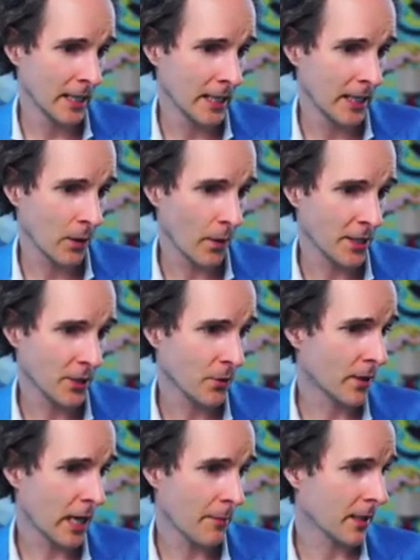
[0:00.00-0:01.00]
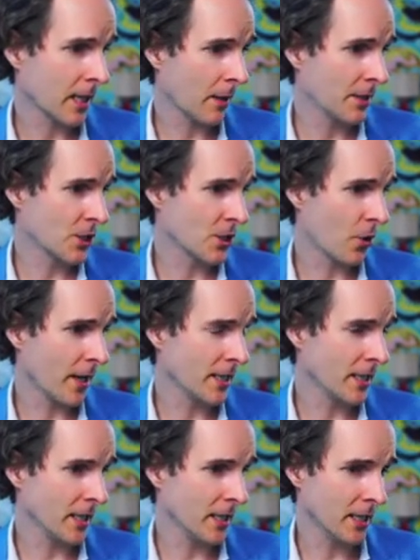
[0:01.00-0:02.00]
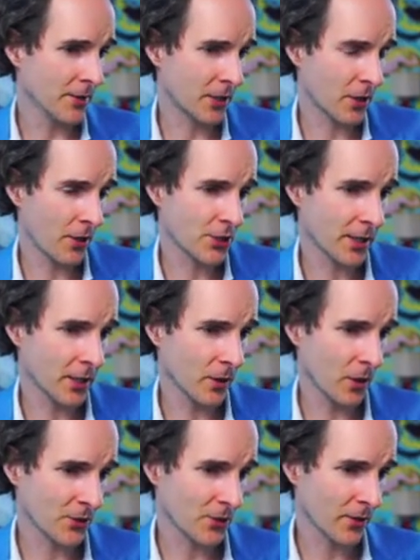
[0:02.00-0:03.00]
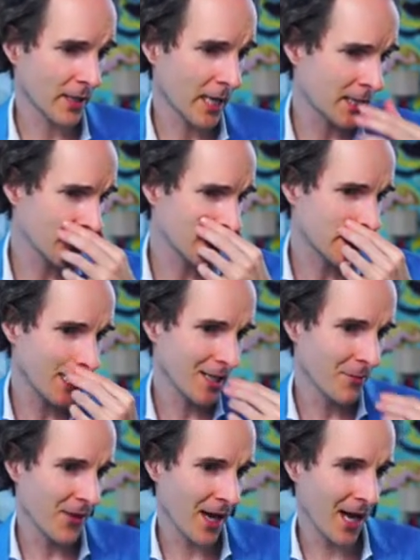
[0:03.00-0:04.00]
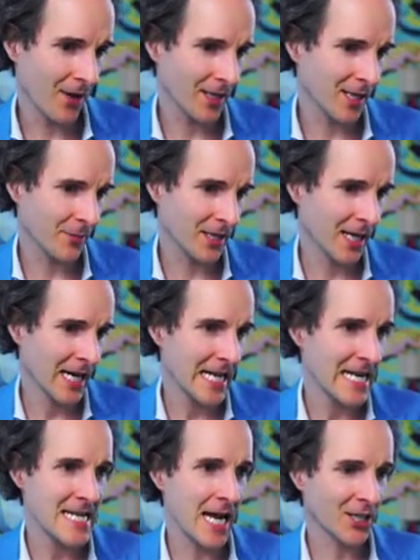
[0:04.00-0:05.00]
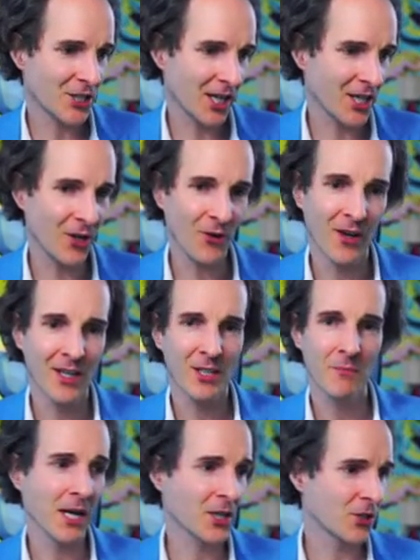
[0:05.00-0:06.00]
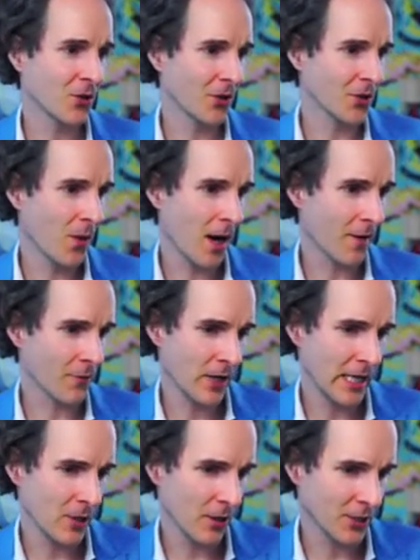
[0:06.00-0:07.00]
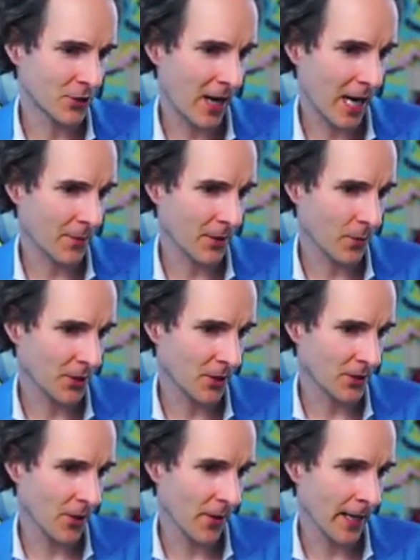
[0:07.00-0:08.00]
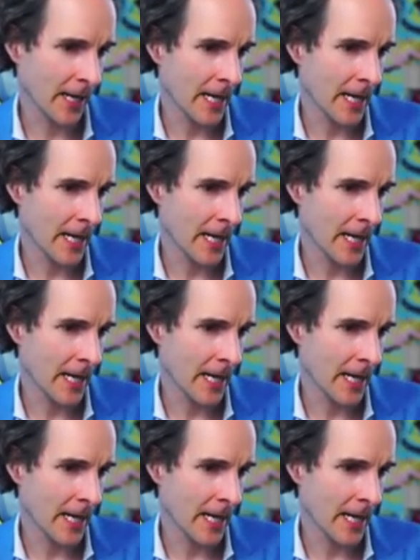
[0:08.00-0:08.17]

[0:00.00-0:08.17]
when you come and come and join the uh, the coaching, you'll also get to see him there, and he'll be nudging you to make sure you are really on track with what you're doing.